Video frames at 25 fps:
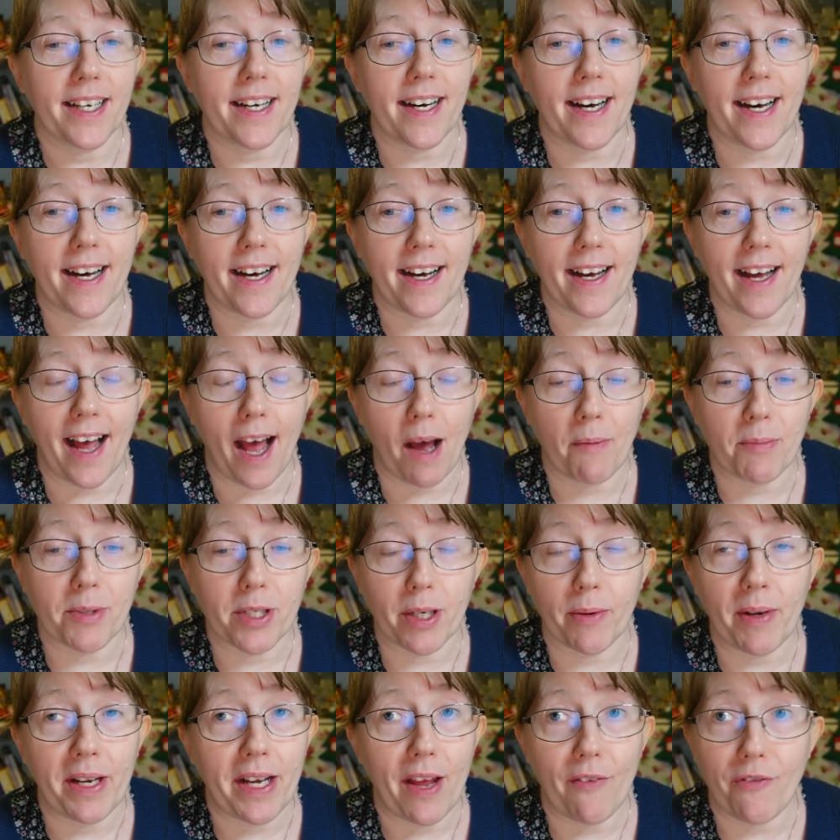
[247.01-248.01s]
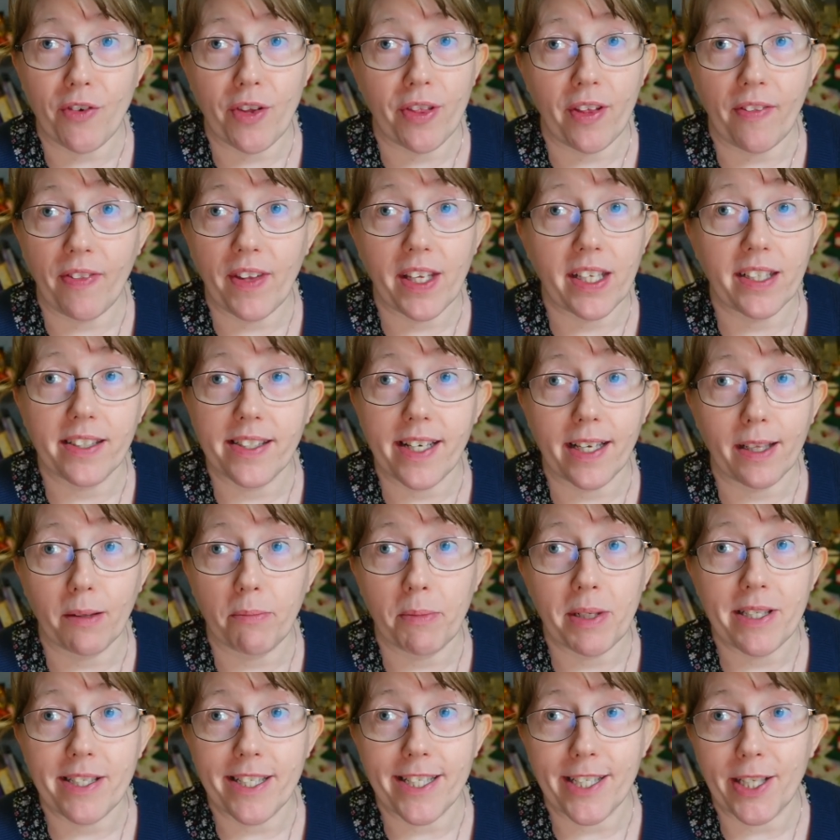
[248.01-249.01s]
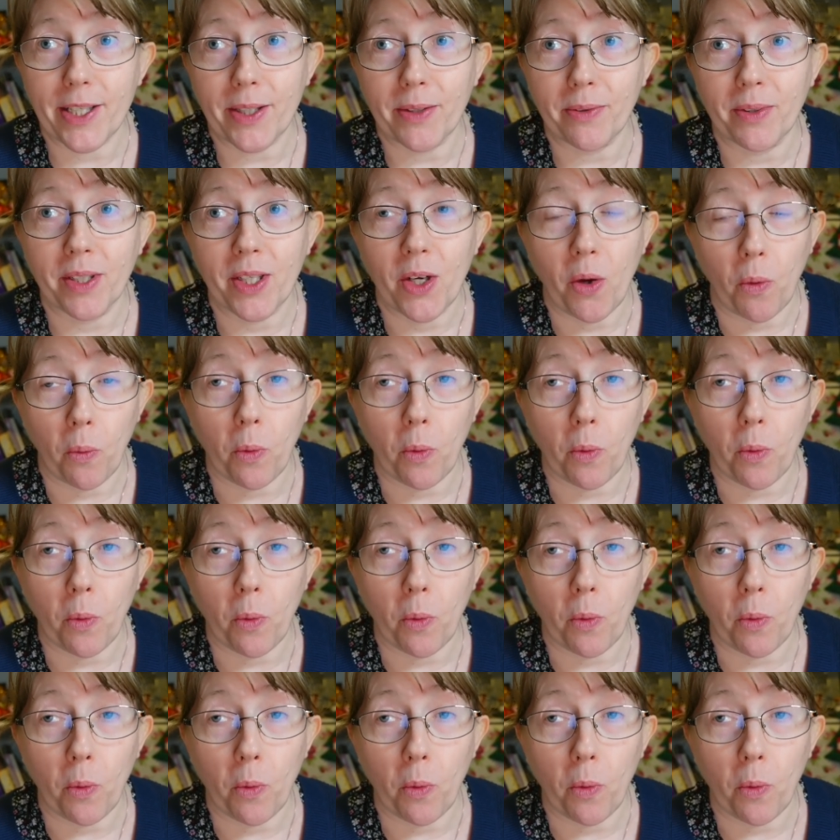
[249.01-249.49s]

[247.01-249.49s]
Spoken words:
I'm doing everything that you're telling me to do.